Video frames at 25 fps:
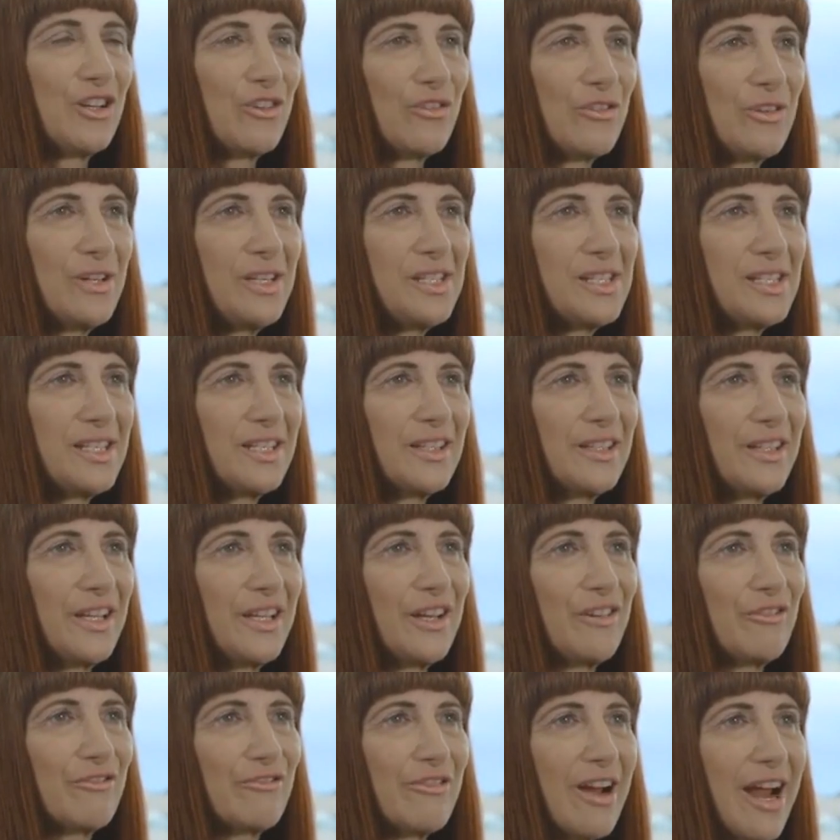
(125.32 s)

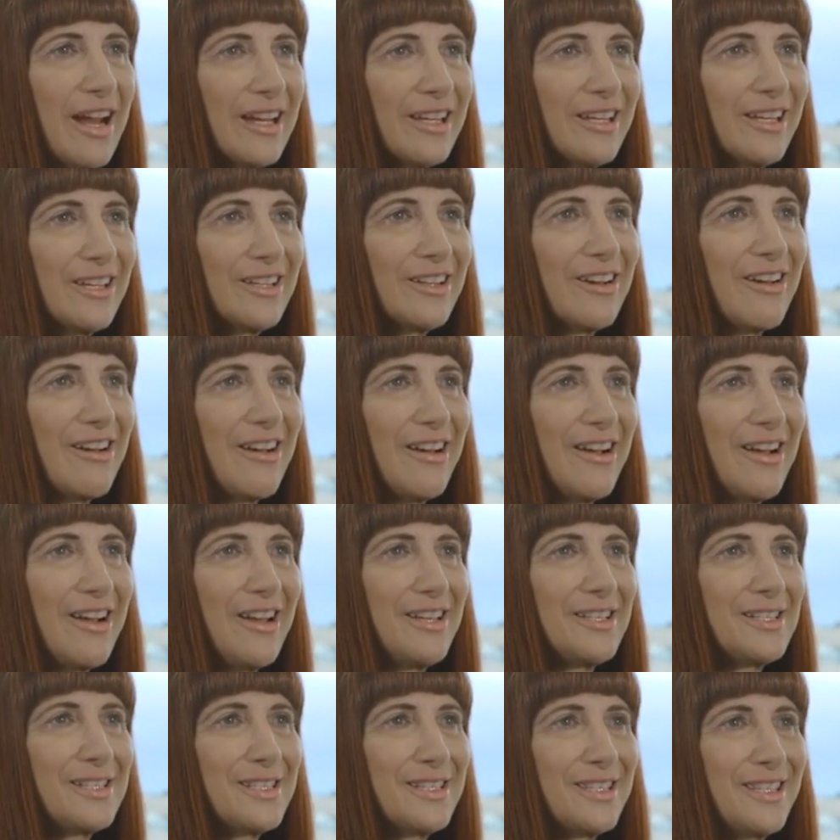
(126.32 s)
increasingly
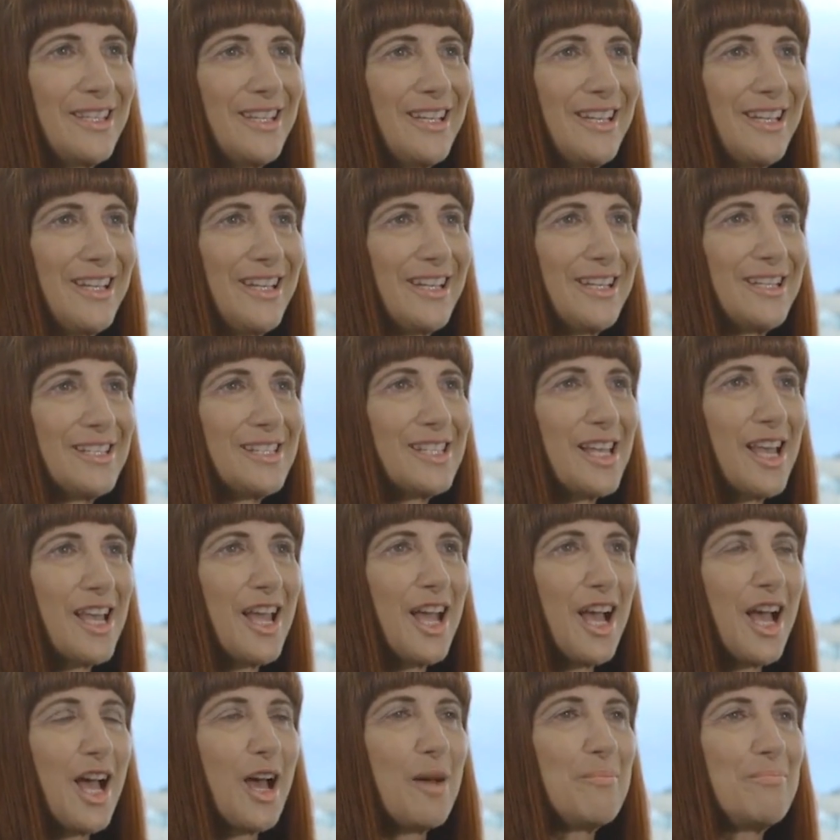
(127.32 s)
recognize things
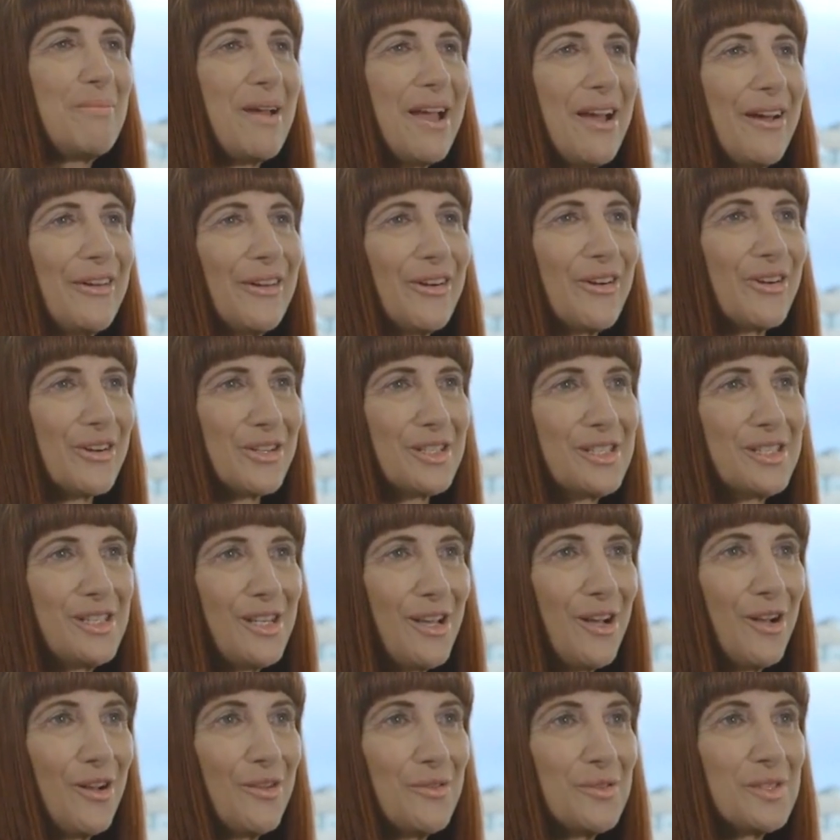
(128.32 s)
about
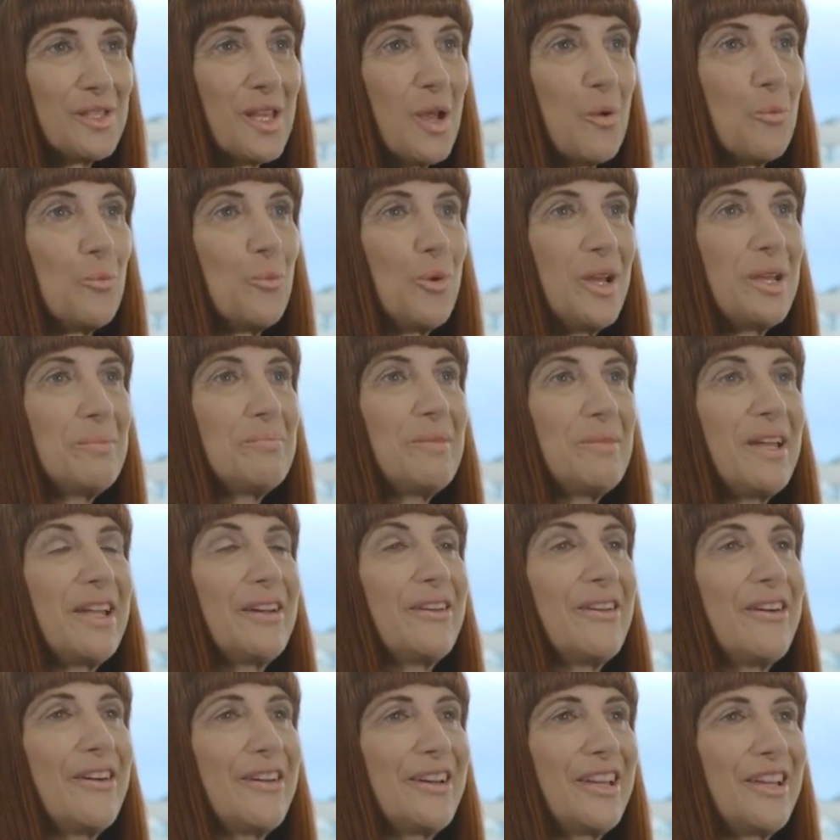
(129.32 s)
ourselves that we may
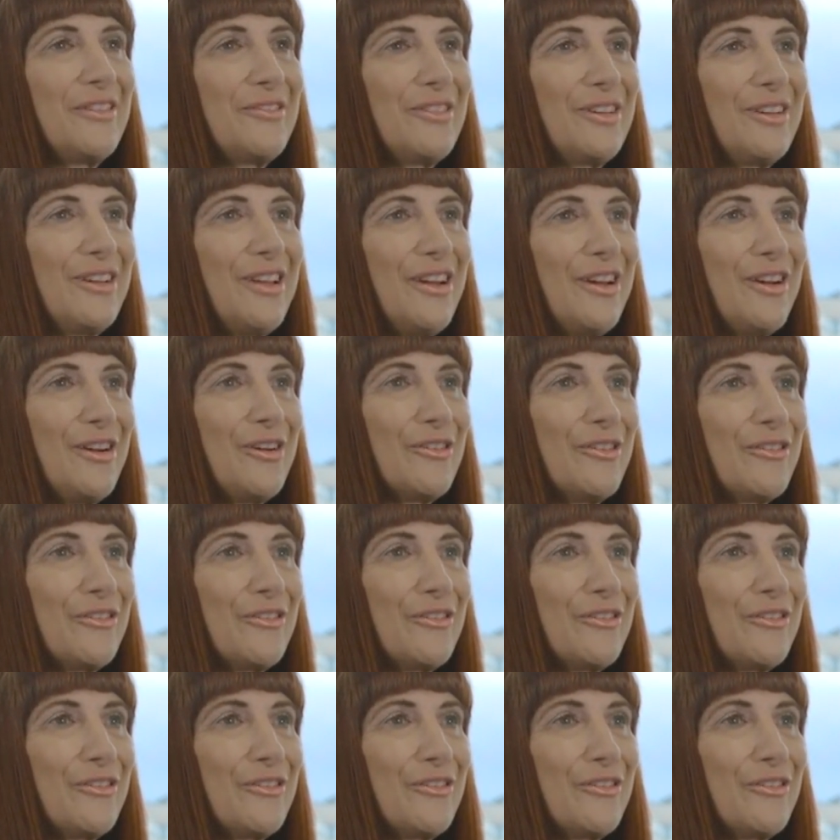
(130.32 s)
not even know.